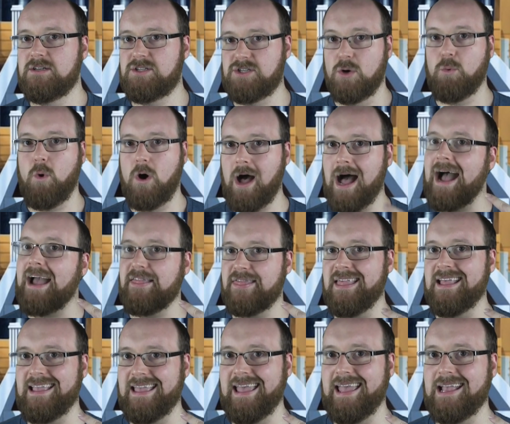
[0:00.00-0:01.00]
to what I
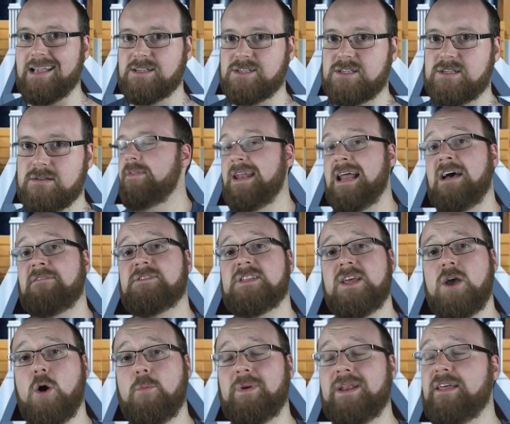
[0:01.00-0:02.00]
think it is. And then after
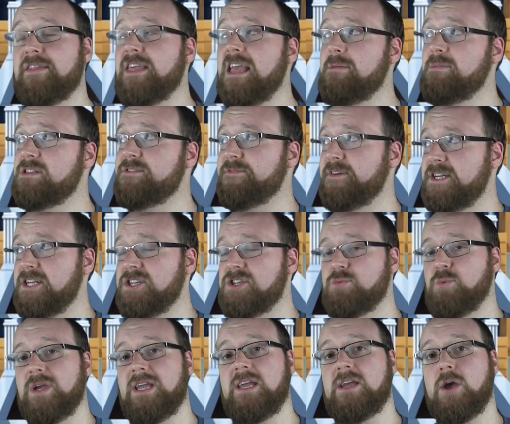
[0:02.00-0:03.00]
the opening theme is
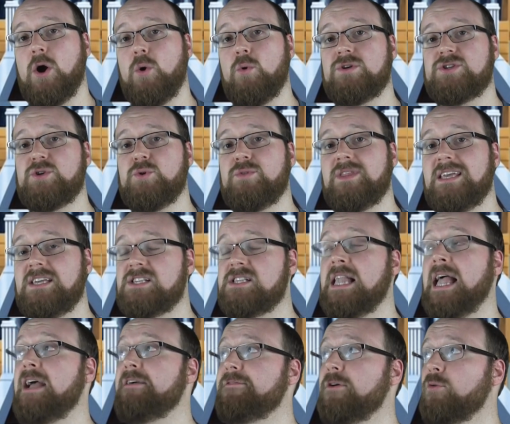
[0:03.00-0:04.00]
finished, we go to the
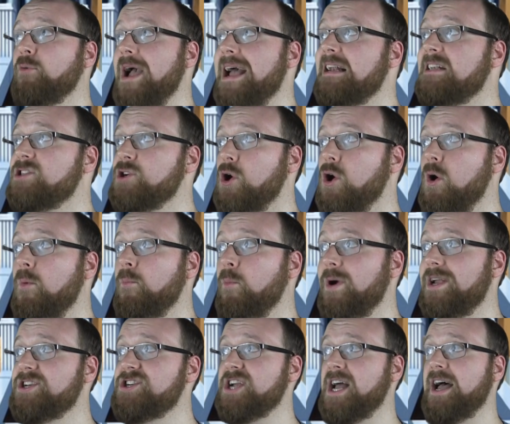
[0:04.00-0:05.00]
Slifer Red dorm,
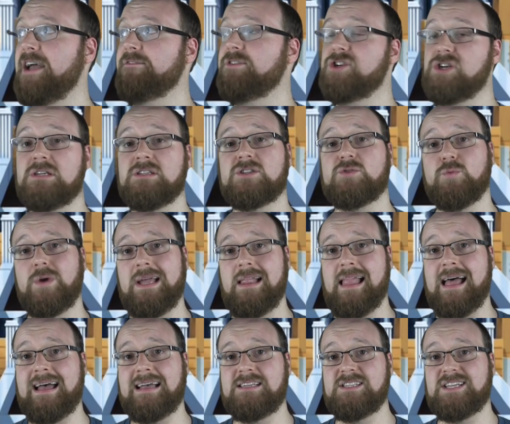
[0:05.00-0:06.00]
which I've just
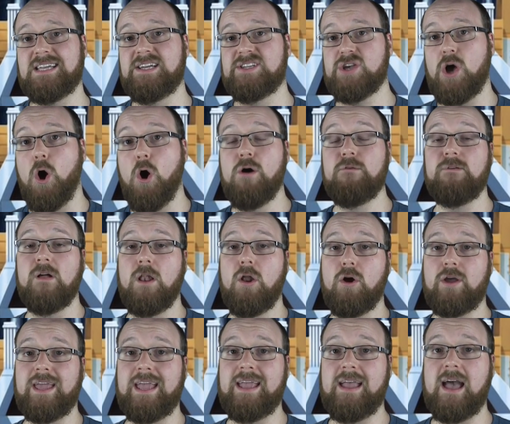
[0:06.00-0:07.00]
realized is
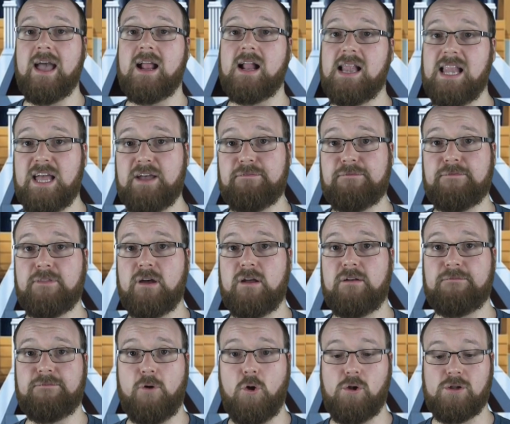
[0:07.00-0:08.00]
overlooking a cliff
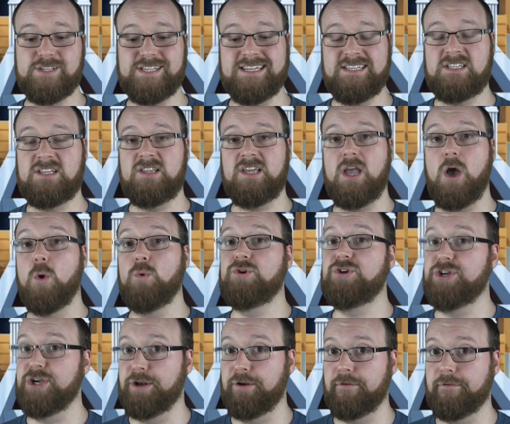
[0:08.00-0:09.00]
that falls into the
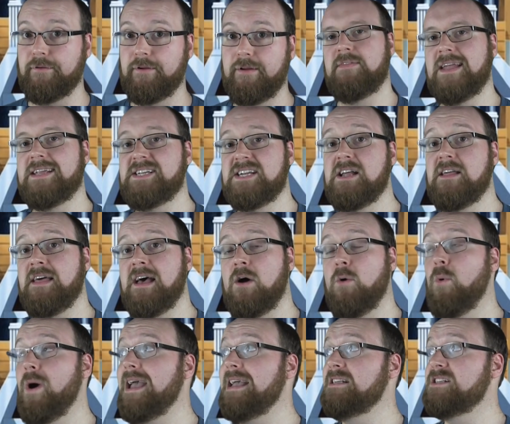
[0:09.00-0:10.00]
ocean. And they did it
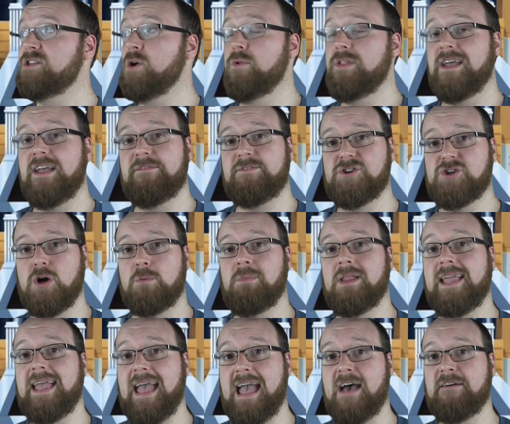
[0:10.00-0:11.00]
that way so that if
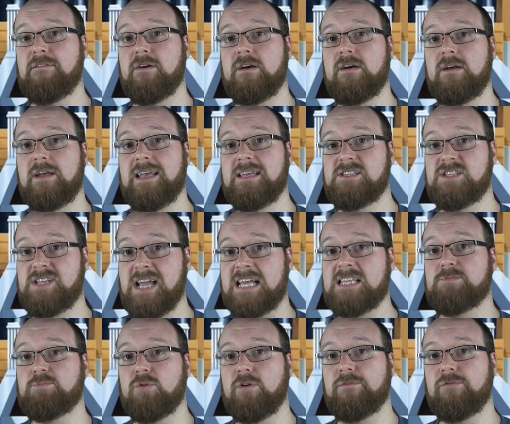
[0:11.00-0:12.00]
Chumley ever is
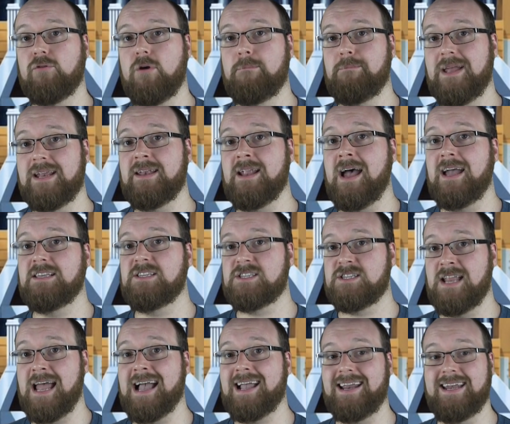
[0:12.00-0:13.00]
desperate for a midnight
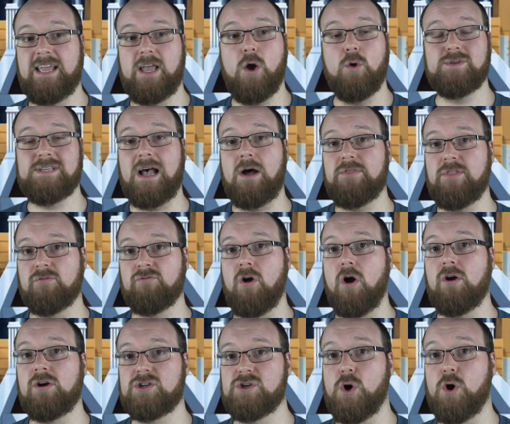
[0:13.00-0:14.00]
snack and he goes out the
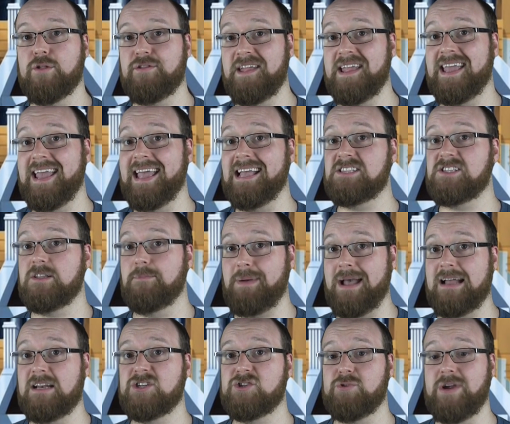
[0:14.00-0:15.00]
wrong door thinking it's the
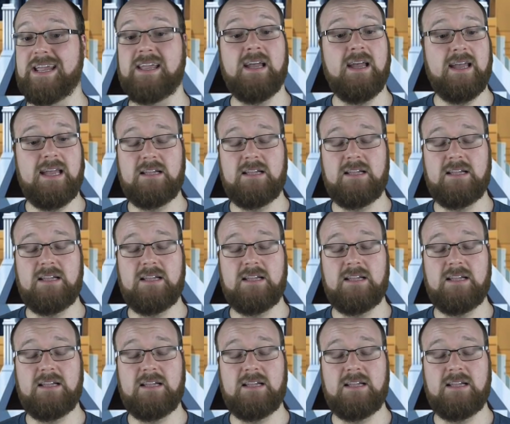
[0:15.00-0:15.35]
pantry,